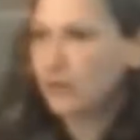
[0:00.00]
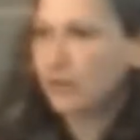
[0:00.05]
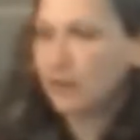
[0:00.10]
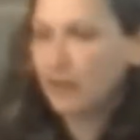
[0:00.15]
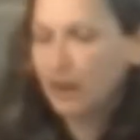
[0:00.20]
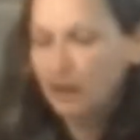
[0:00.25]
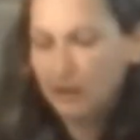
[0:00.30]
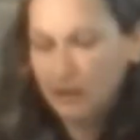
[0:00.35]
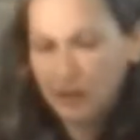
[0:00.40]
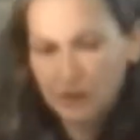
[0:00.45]

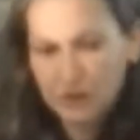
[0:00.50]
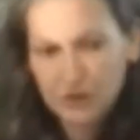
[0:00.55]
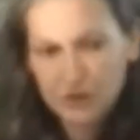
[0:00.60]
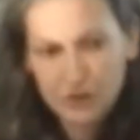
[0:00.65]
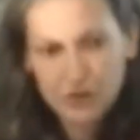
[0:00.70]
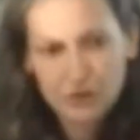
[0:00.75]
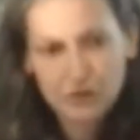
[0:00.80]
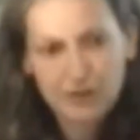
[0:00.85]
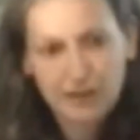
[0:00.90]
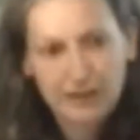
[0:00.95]
under
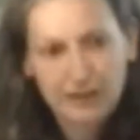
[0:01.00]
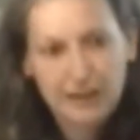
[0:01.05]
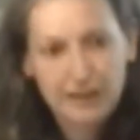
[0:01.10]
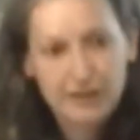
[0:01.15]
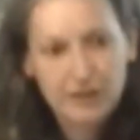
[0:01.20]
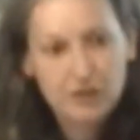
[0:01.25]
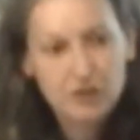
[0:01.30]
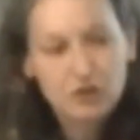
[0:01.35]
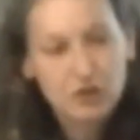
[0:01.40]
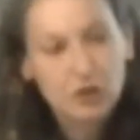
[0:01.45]
those
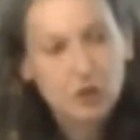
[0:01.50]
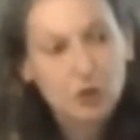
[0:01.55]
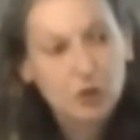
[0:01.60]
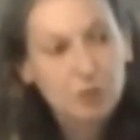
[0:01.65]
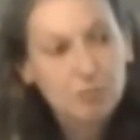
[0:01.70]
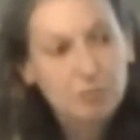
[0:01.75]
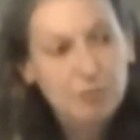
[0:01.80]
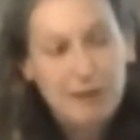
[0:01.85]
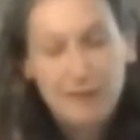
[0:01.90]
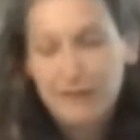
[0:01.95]
regulations, you
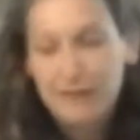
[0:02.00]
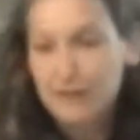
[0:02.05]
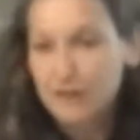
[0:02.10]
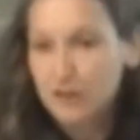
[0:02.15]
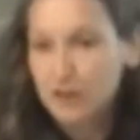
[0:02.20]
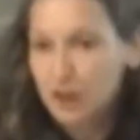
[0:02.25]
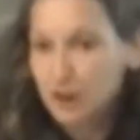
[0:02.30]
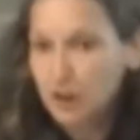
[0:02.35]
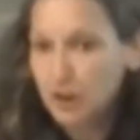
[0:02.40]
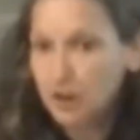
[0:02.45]
couldn't bury in the
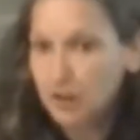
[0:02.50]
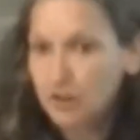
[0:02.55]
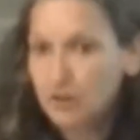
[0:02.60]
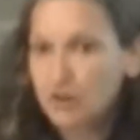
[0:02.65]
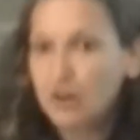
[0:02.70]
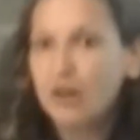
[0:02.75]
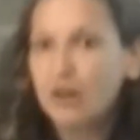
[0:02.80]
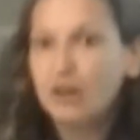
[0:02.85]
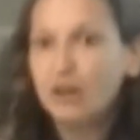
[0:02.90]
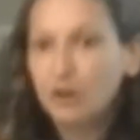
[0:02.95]
church,
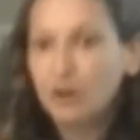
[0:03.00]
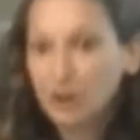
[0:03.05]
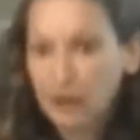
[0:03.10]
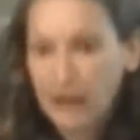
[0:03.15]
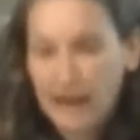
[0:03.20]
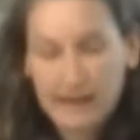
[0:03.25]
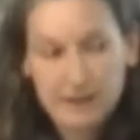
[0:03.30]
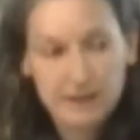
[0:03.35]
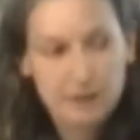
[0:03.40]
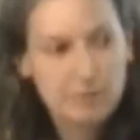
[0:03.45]
you
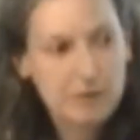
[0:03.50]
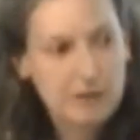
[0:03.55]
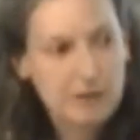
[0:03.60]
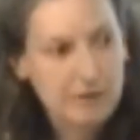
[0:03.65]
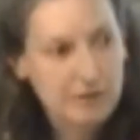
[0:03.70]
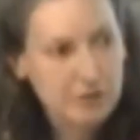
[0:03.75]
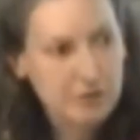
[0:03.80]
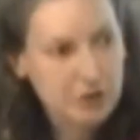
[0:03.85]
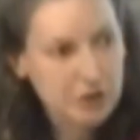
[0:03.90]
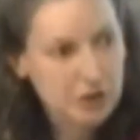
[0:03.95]
had to bury in
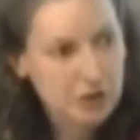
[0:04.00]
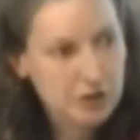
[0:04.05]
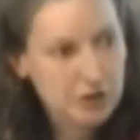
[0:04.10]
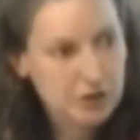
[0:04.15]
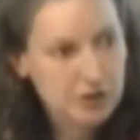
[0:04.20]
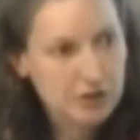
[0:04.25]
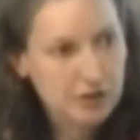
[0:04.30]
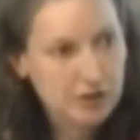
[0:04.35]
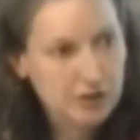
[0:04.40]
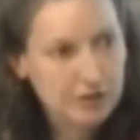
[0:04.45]
the
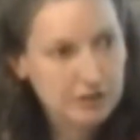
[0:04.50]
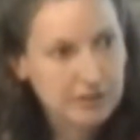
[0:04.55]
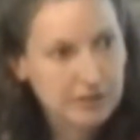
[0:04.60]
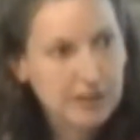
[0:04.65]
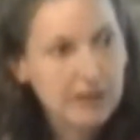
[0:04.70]
churchyard.